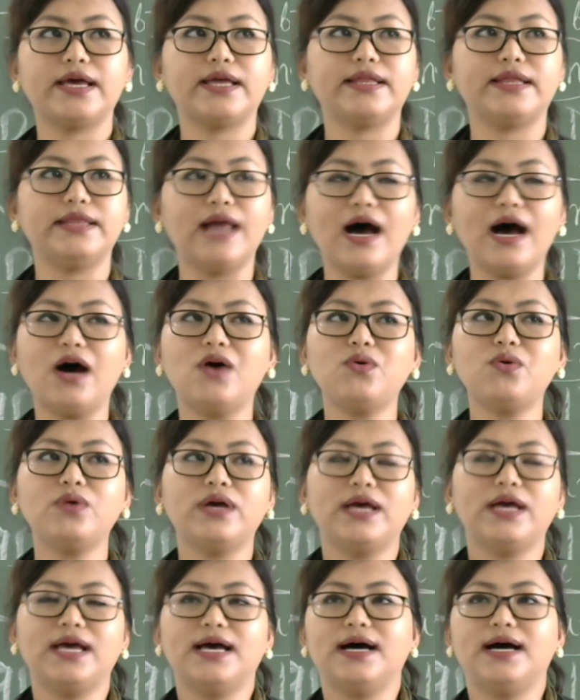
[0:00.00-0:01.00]

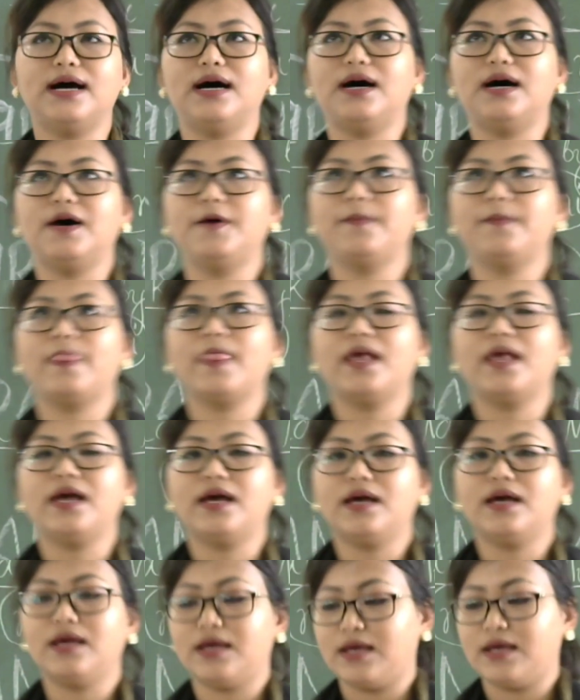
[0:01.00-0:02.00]
Now,
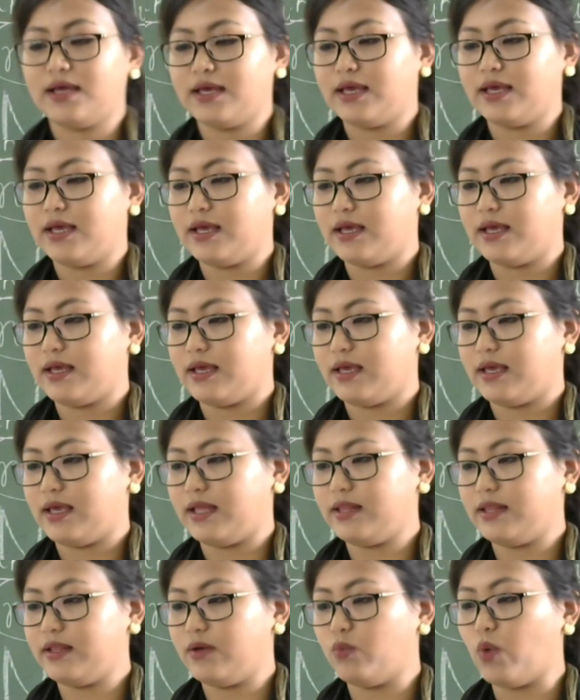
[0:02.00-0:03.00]

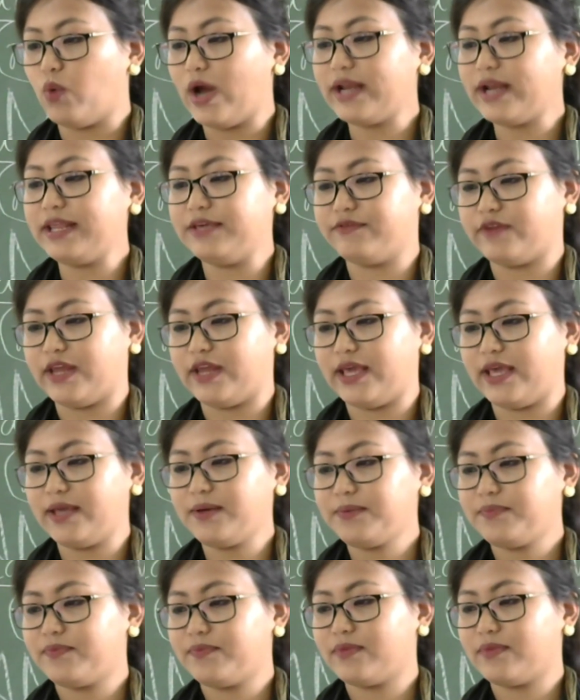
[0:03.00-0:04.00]
in one evening,
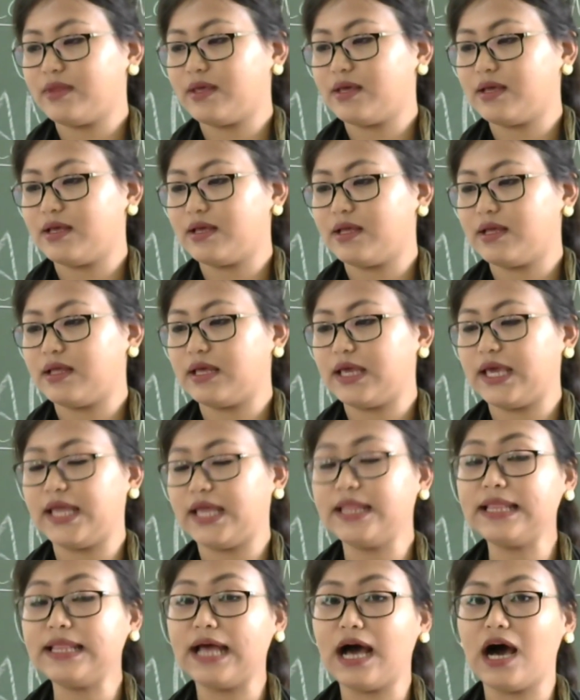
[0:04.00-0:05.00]

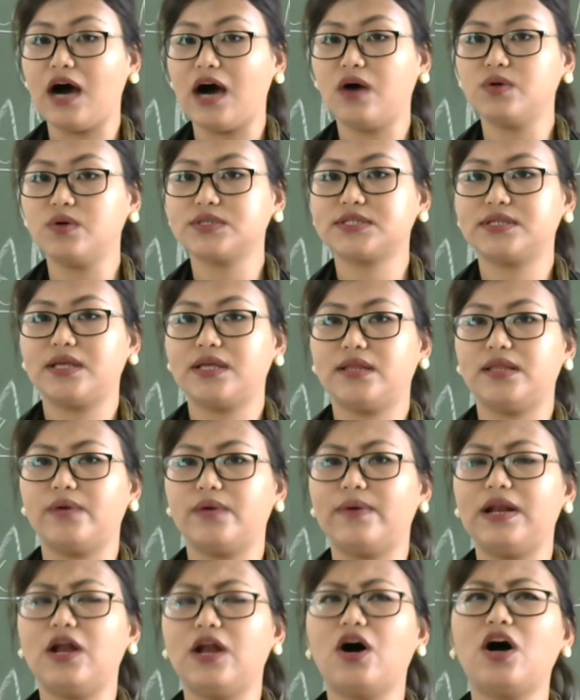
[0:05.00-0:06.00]
in the house, there
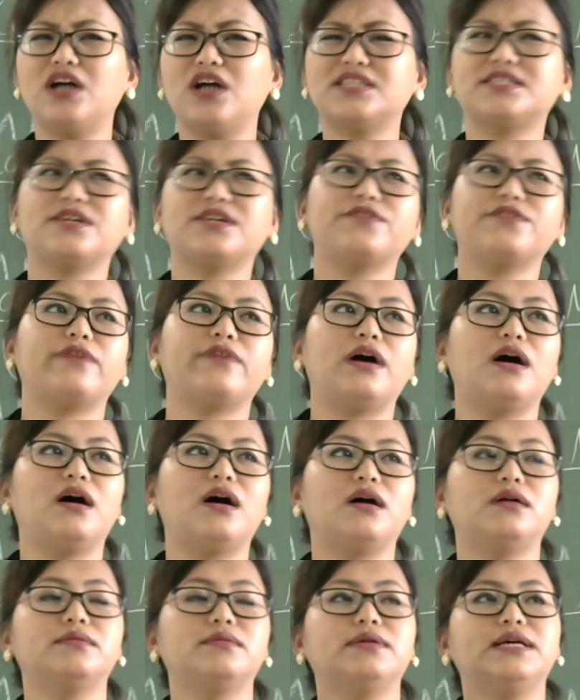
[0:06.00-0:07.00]
were lots
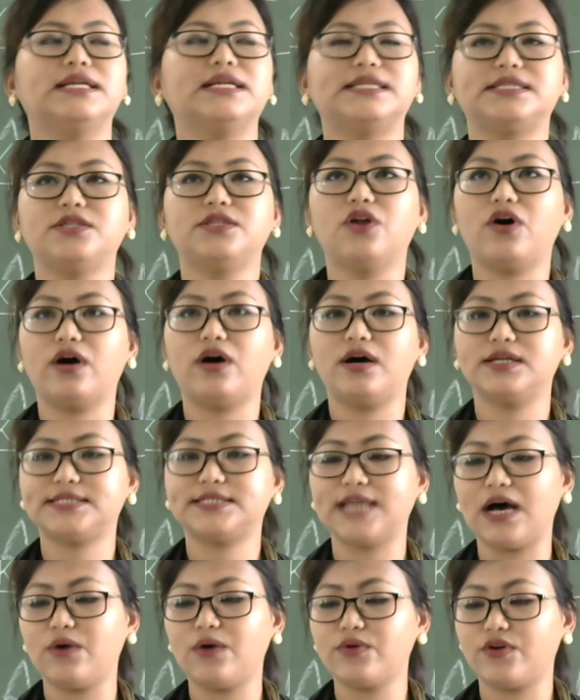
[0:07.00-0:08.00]
of
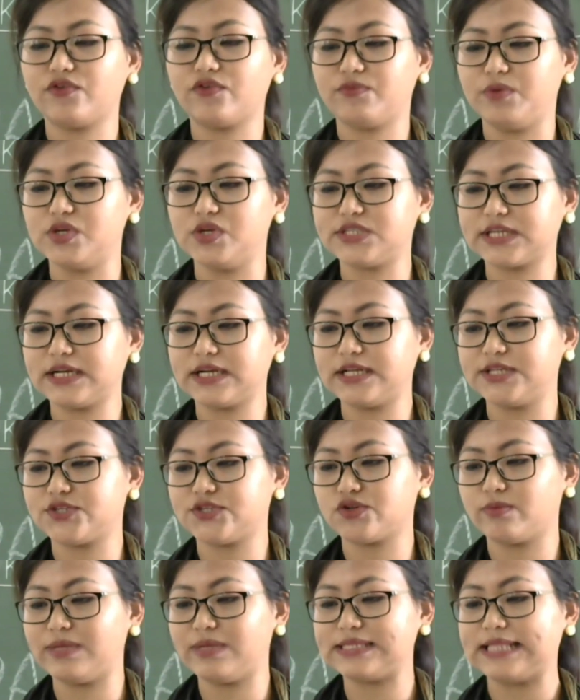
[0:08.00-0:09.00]
sound of musical
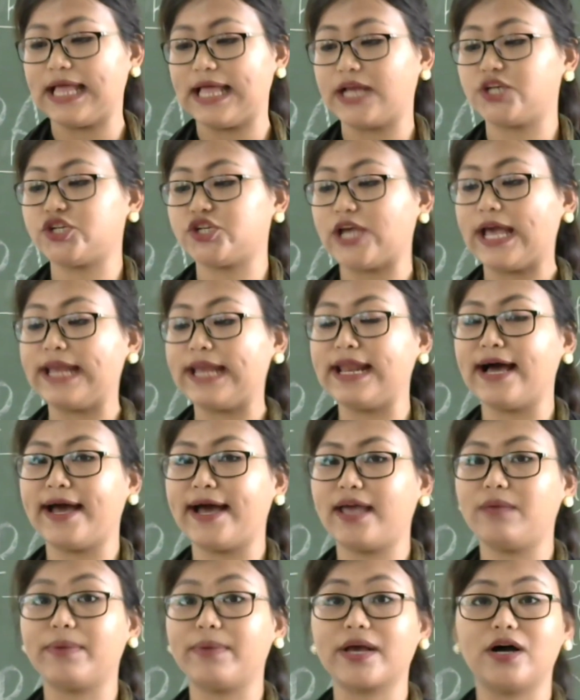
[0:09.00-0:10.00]
instruments like
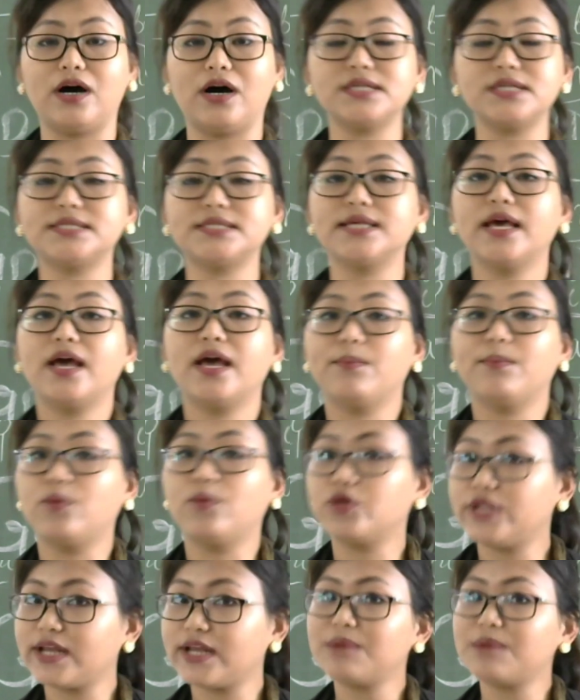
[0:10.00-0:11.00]
Shehnai, because
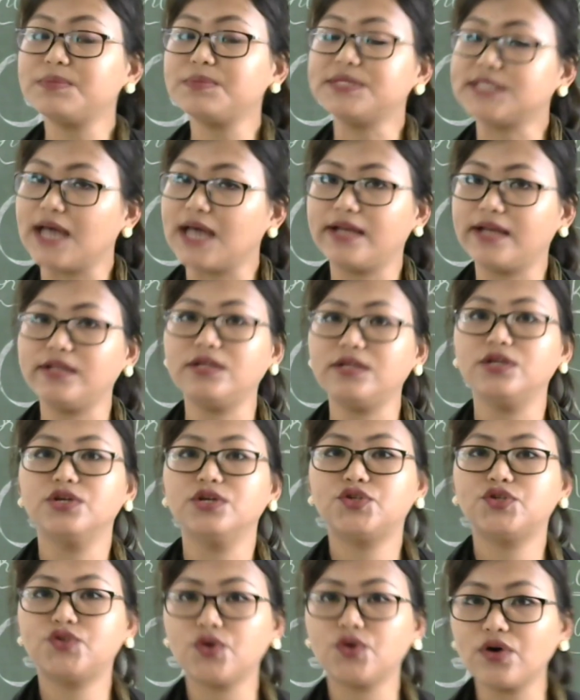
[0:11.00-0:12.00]
Buddhiram's son,
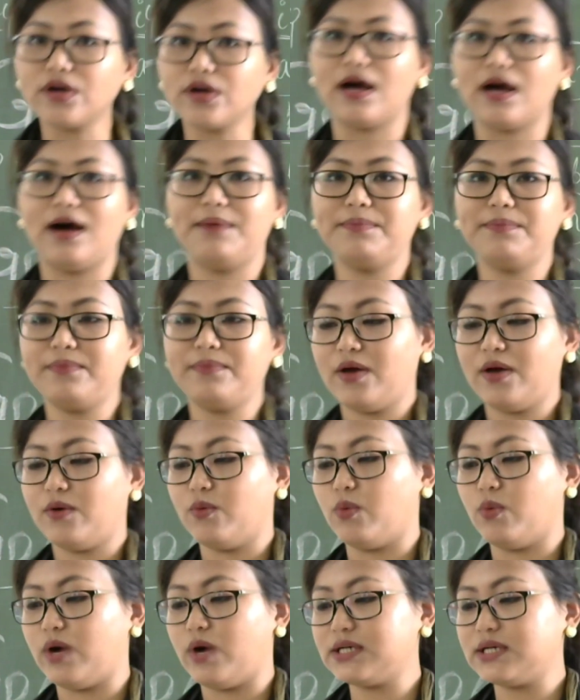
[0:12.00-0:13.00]
Sukaram,
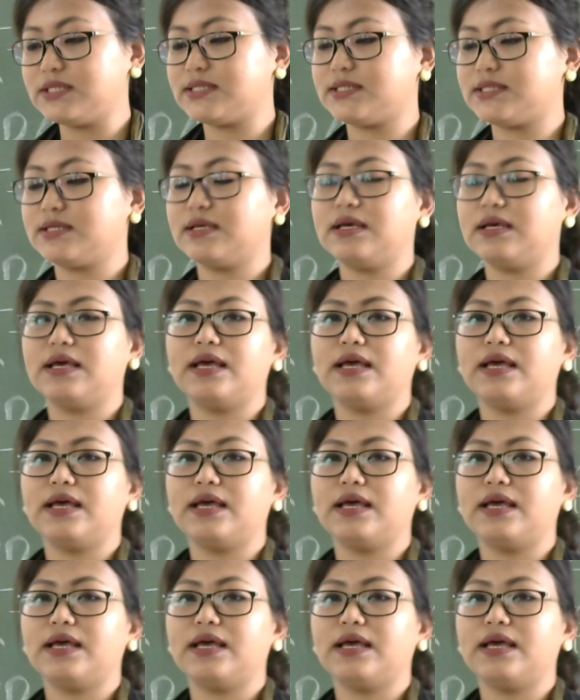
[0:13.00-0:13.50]
was